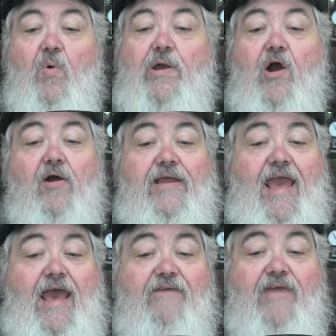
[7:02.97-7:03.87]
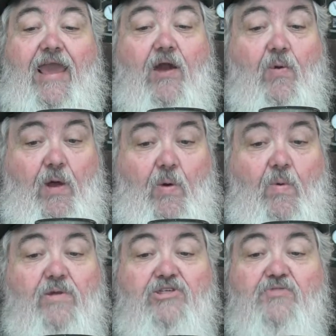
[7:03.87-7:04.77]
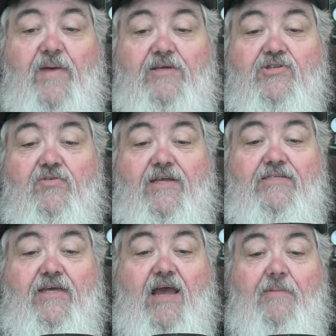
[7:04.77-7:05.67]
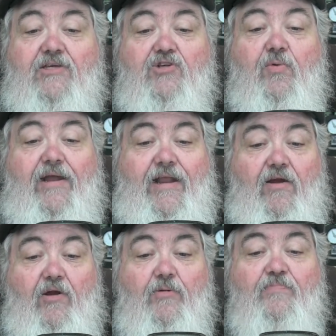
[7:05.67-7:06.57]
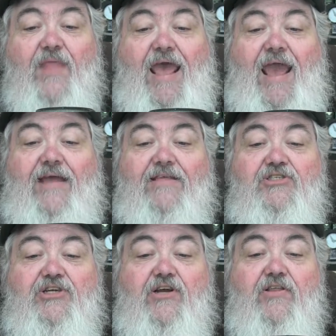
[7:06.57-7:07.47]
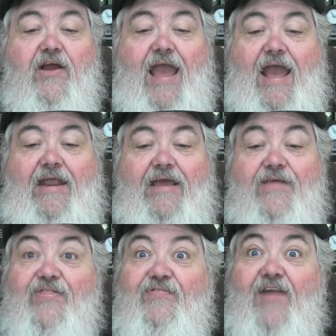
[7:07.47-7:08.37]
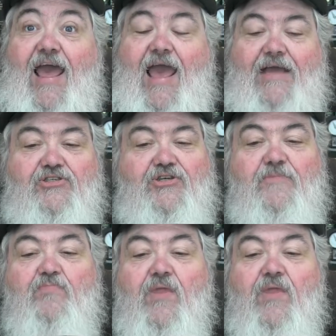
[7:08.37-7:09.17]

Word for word: We already have Arrow, which is based on DC Comics' Green Arrow. And this year they're adding The Flash.